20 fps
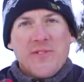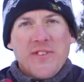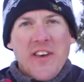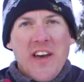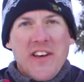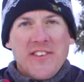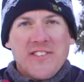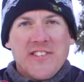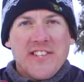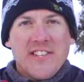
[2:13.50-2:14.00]

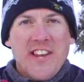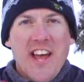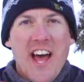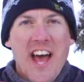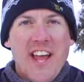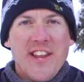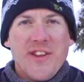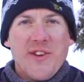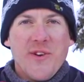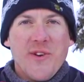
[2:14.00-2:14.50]
thousand
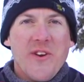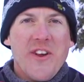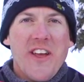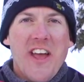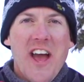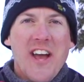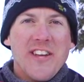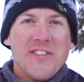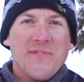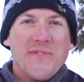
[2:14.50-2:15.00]
nine
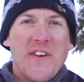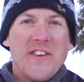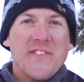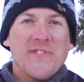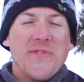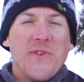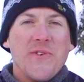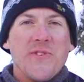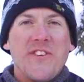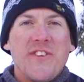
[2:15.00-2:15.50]
Ouray Ice
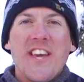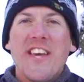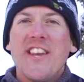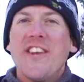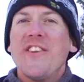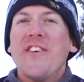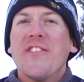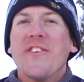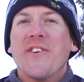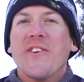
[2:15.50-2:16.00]
Festival,
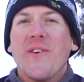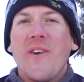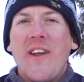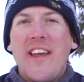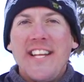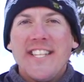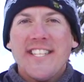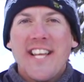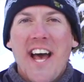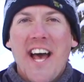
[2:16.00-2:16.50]
yet another
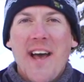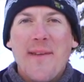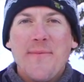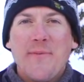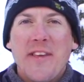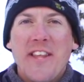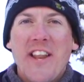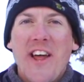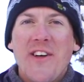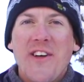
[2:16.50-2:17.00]
great
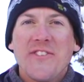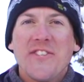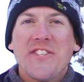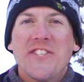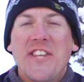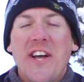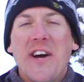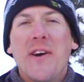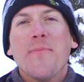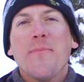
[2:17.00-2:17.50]
time to get out and
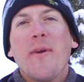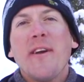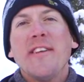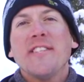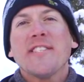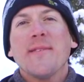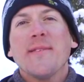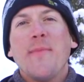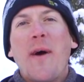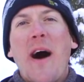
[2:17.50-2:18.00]

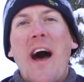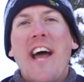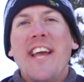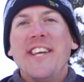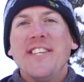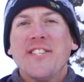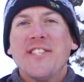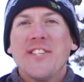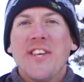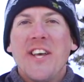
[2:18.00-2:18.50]
celebrate some
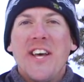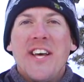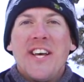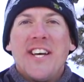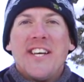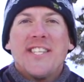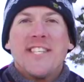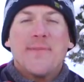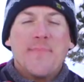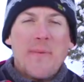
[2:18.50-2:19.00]
ice,
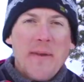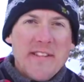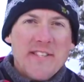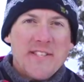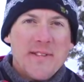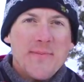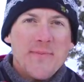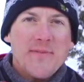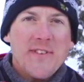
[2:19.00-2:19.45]
spend some